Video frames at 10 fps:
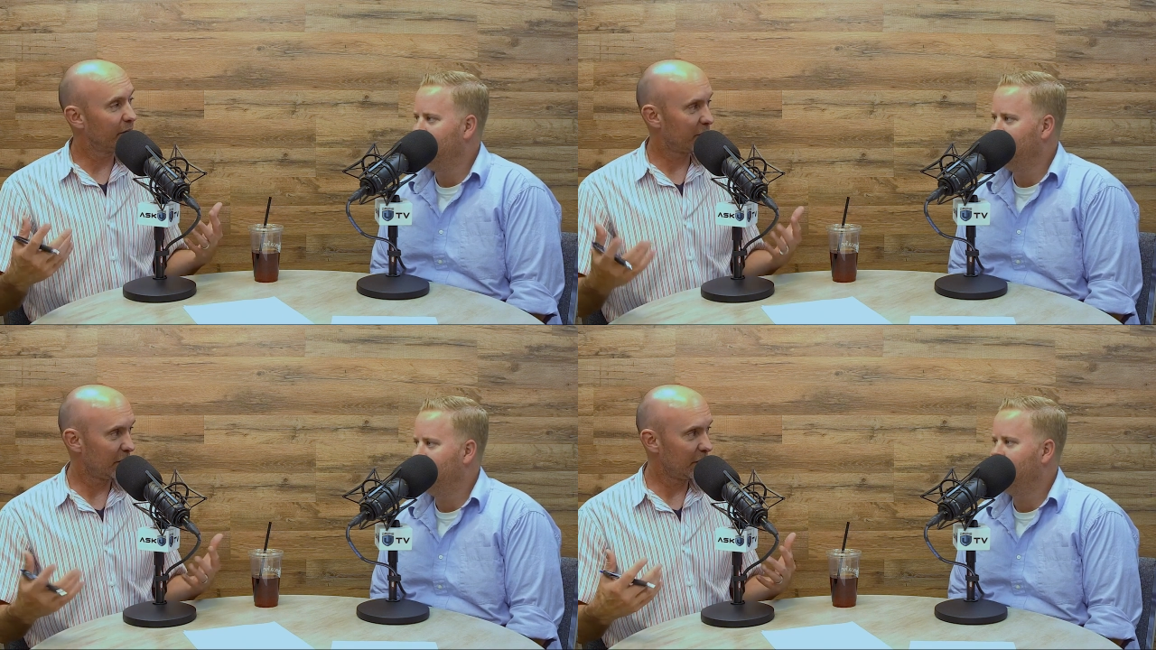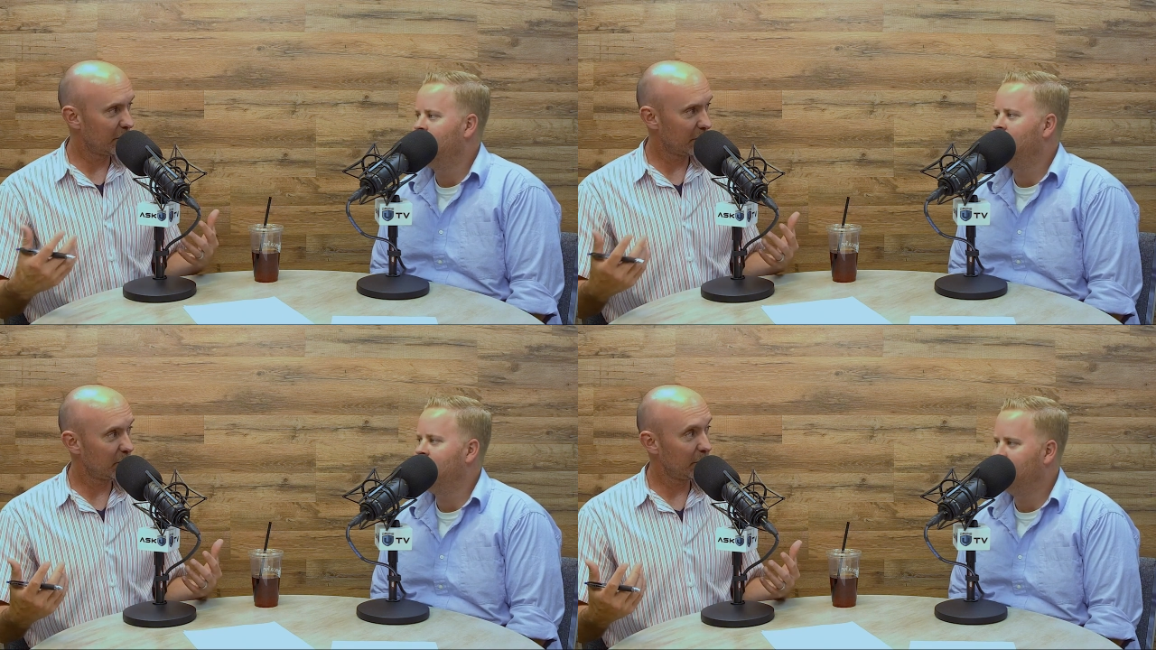Speaker 1: in the city
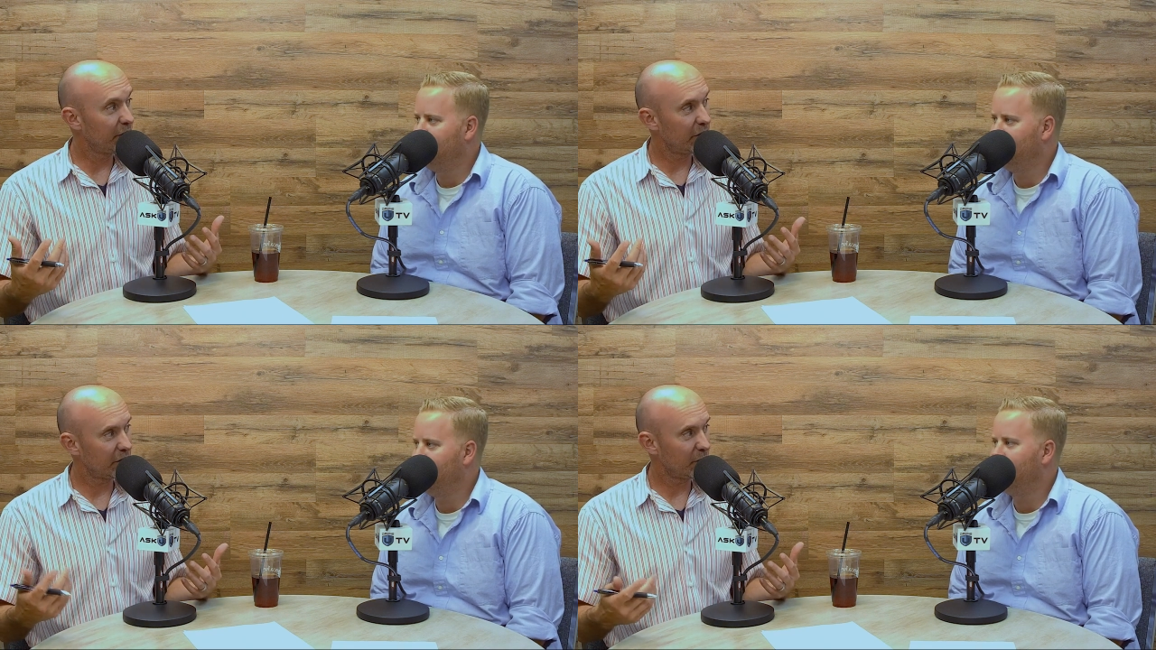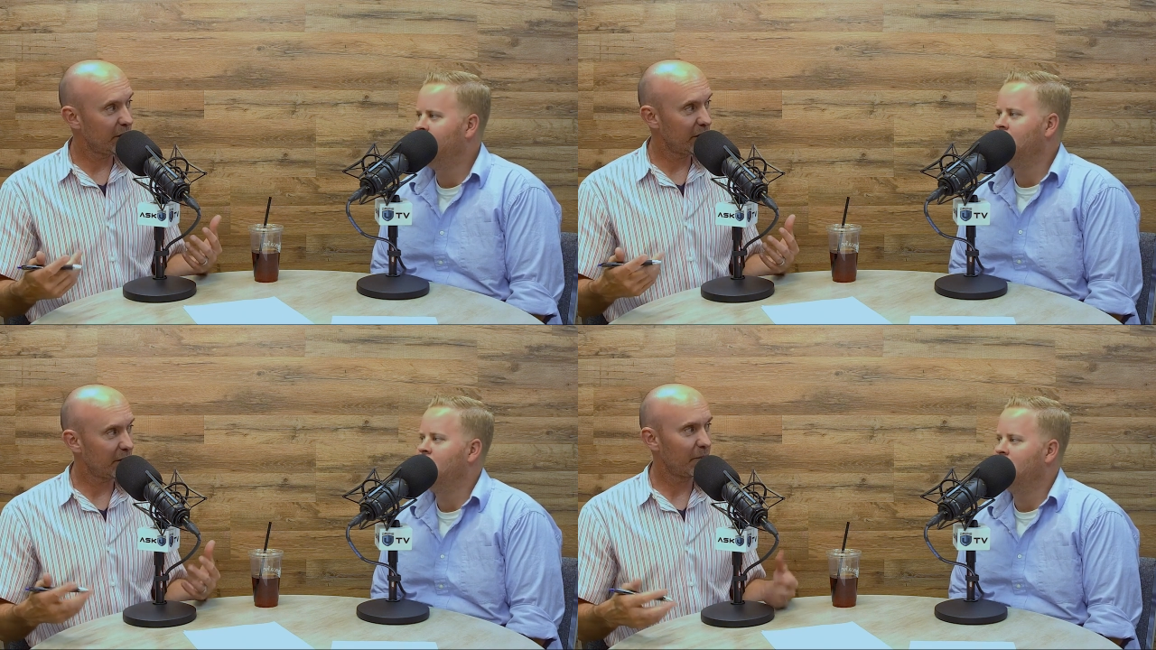during Balloon Fiesta
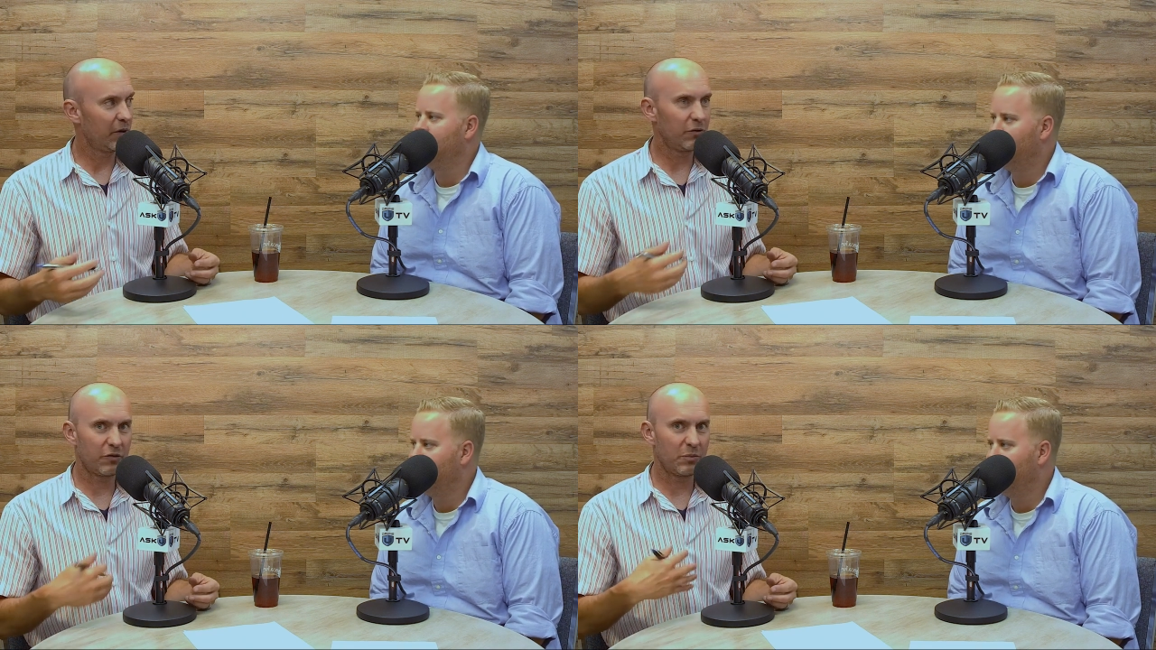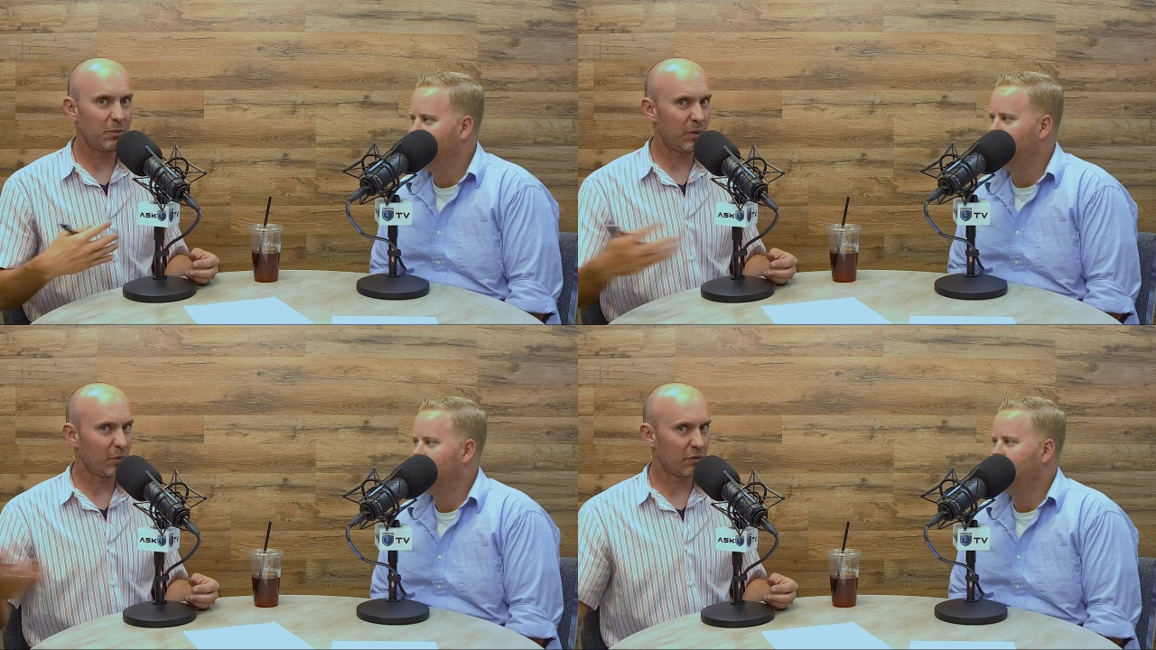week, you just
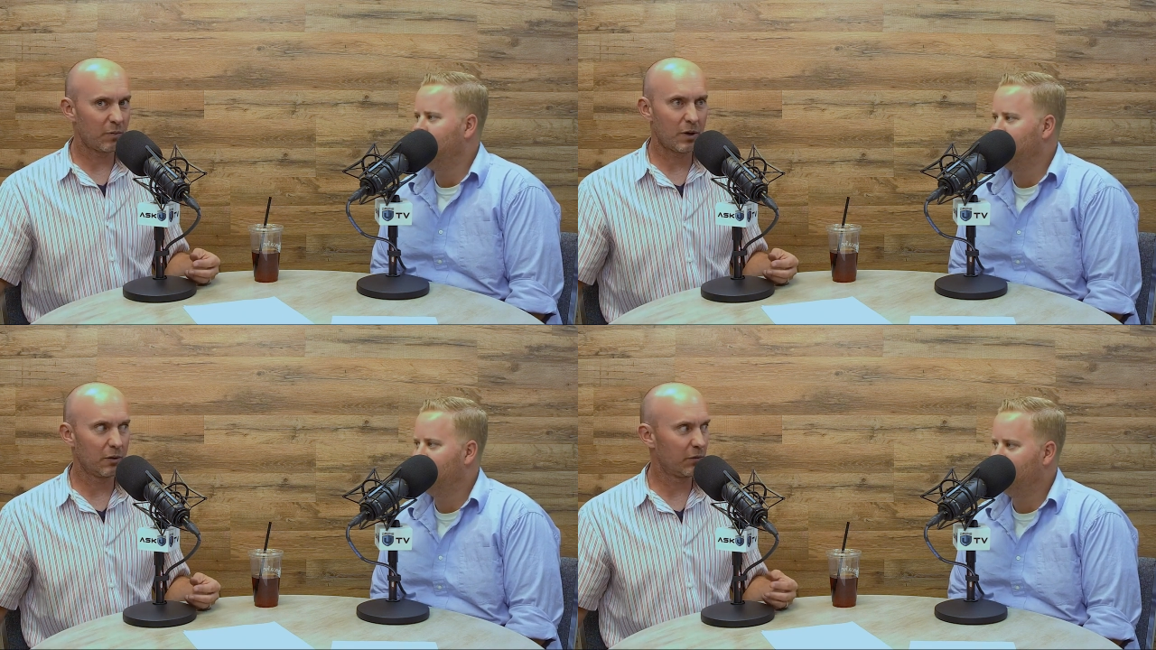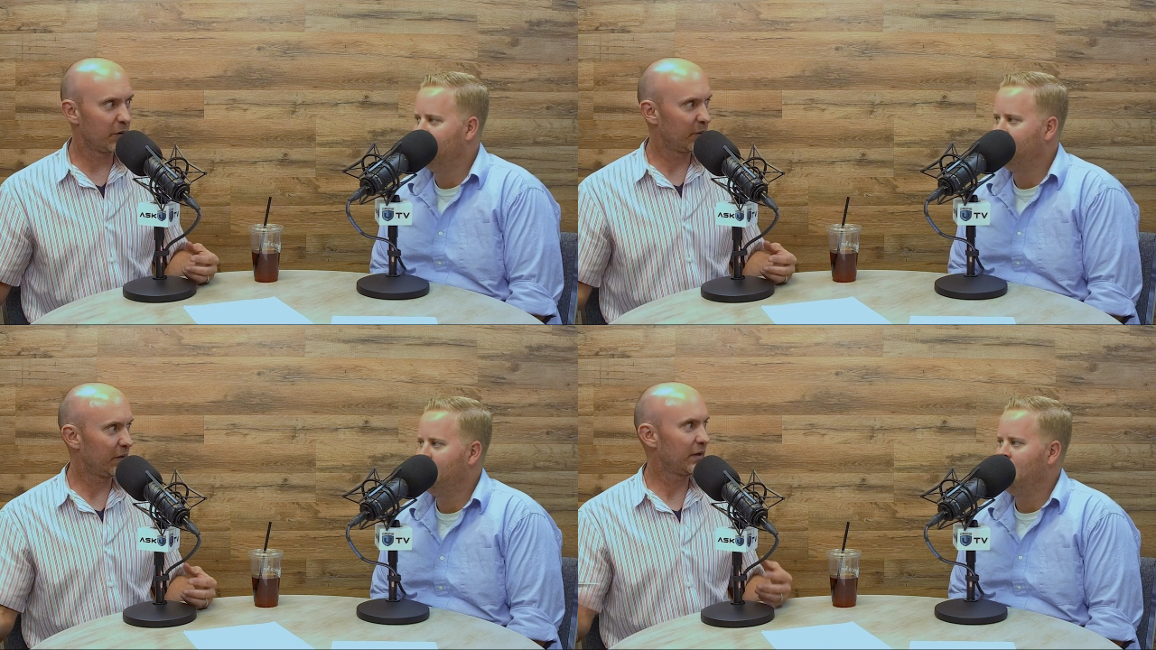meet people from all
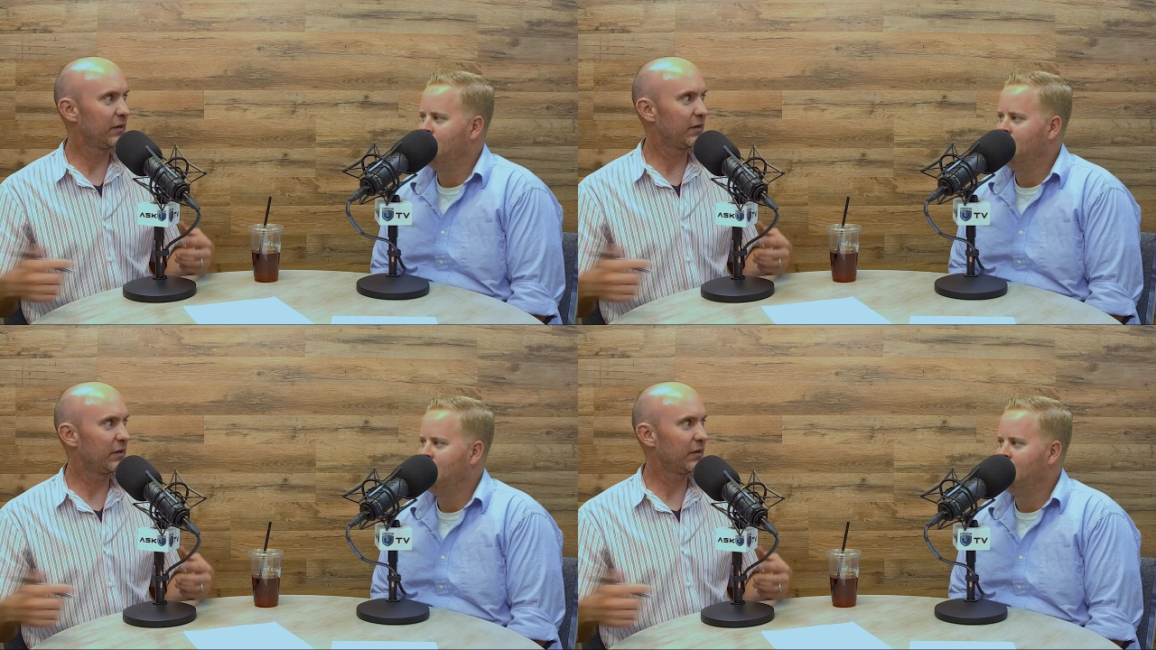over the place.